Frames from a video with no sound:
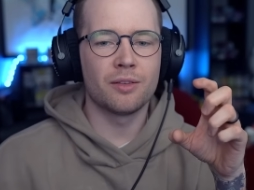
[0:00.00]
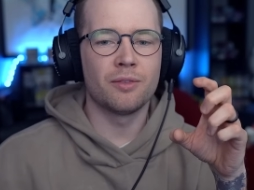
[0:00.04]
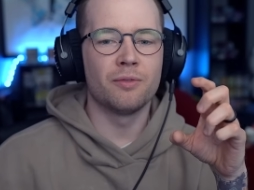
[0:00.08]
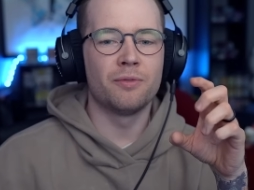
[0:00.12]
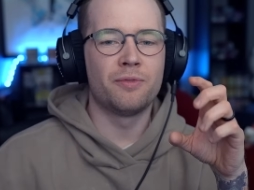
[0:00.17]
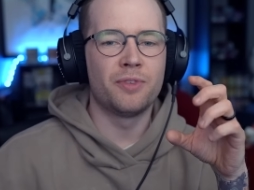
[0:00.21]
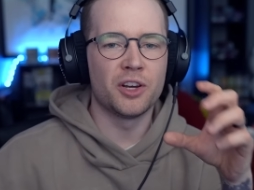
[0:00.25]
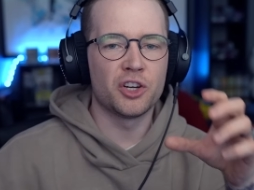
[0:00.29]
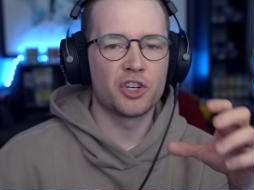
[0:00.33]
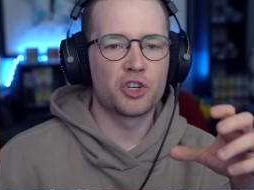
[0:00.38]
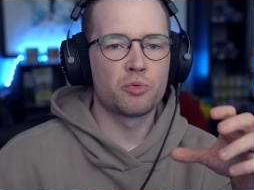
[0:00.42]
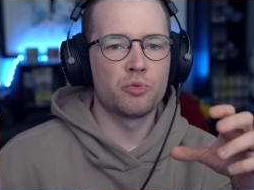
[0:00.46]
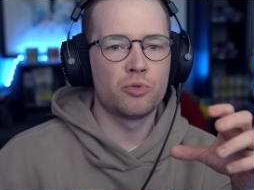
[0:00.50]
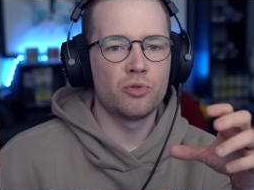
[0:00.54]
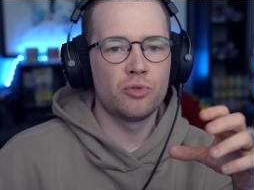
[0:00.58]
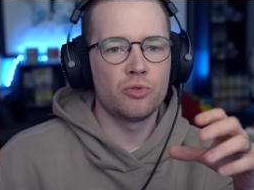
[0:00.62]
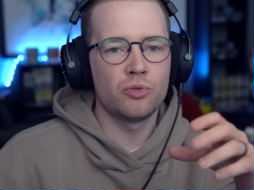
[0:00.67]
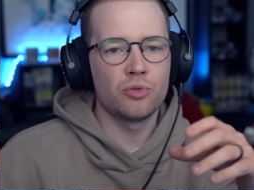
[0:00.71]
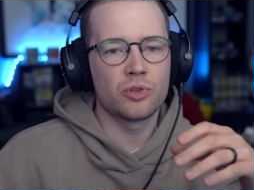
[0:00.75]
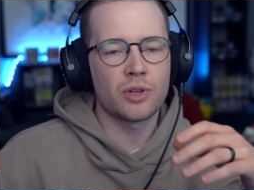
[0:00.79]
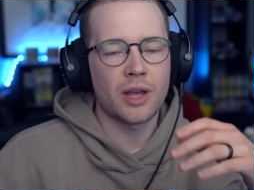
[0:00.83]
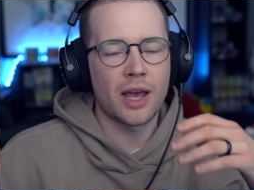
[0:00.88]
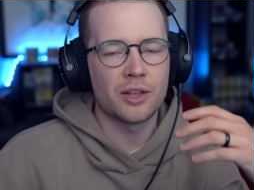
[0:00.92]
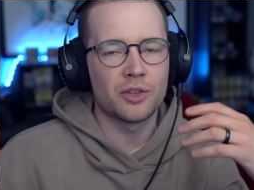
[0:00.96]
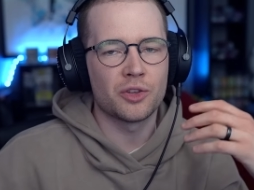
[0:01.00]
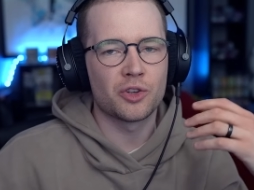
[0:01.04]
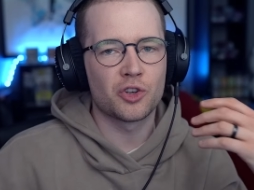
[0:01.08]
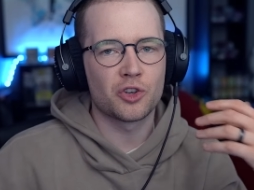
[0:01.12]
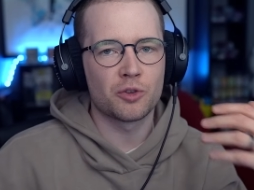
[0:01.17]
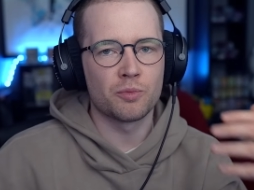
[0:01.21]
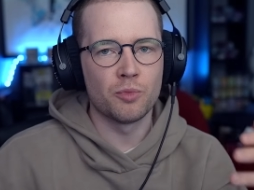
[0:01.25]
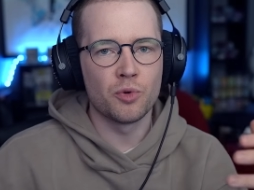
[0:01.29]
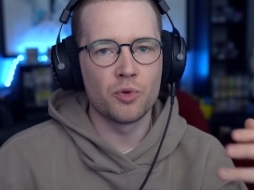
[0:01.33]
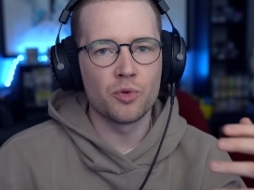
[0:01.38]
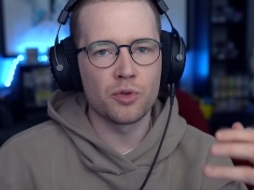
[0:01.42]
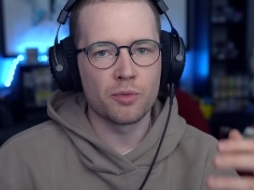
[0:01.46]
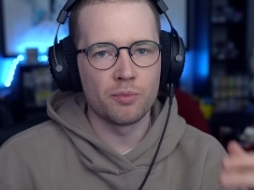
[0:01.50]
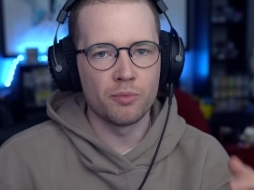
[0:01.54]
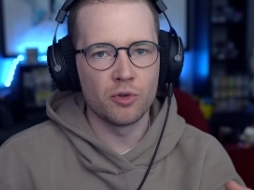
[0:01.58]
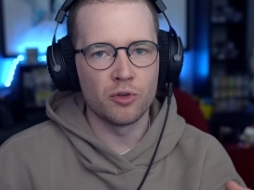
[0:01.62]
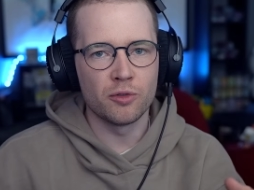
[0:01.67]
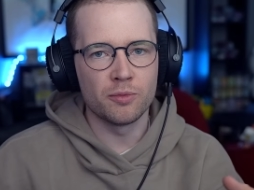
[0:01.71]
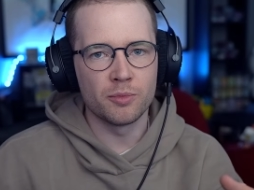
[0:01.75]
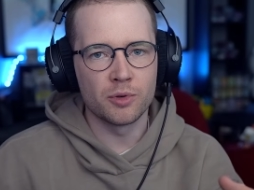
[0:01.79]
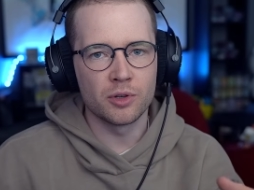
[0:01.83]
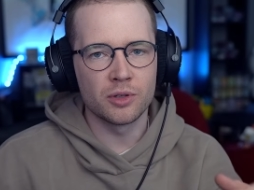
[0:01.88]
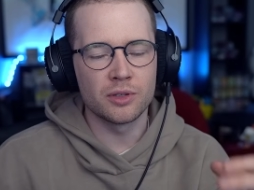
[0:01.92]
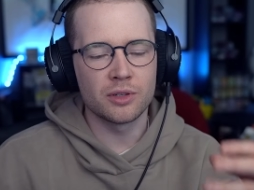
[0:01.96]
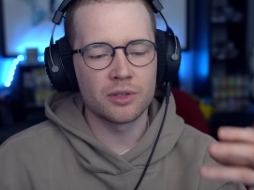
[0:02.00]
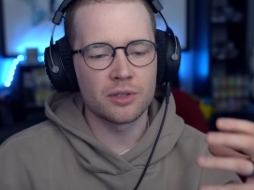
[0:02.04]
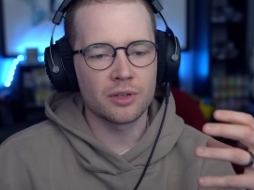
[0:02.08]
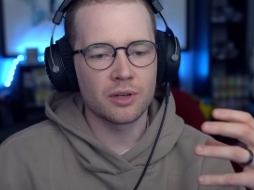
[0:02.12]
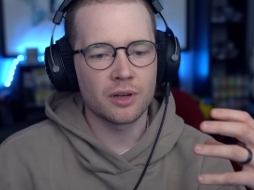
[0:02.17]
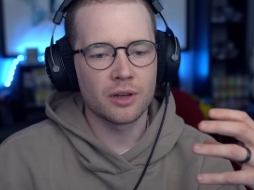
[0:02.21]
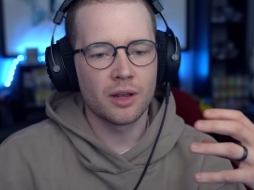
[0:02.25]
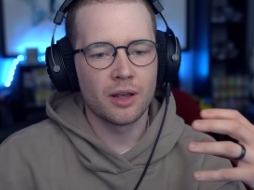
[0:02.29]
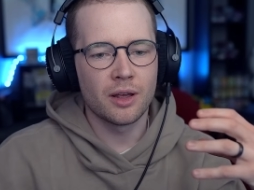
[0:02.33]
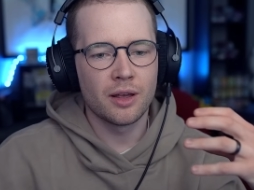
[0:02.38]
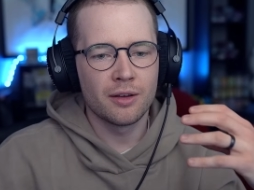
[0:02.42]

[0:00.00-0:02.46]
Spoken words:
visuals and smooth movements